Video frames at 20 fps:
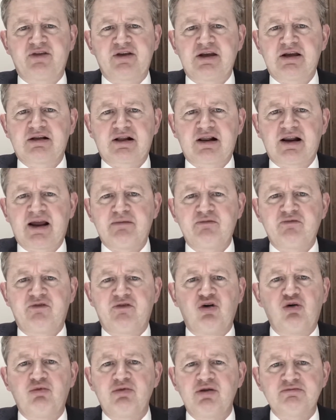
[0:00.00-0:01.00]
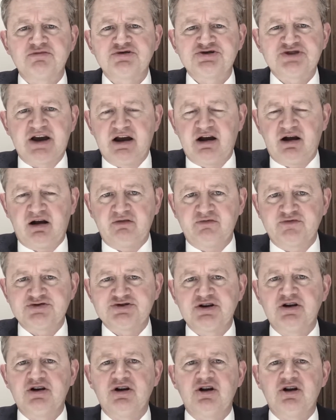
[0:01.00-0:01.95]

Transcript: the claim form themselves.